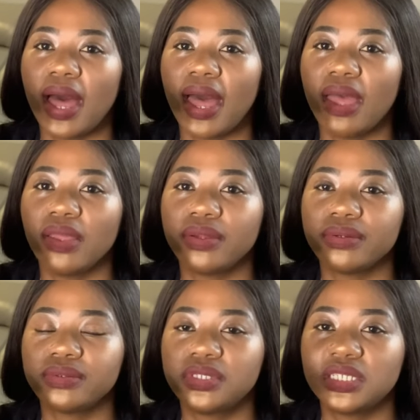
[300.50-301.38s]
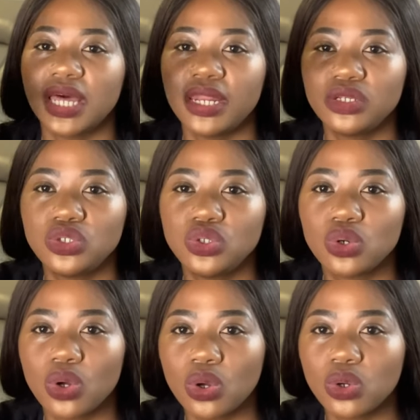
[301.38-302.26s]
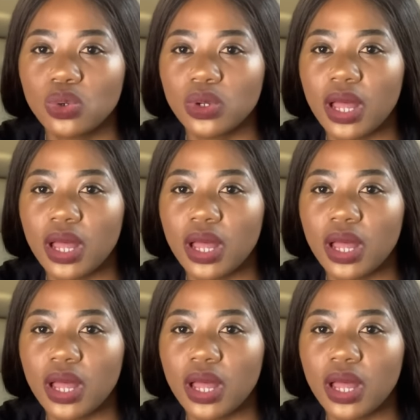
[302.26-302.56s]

I decided to go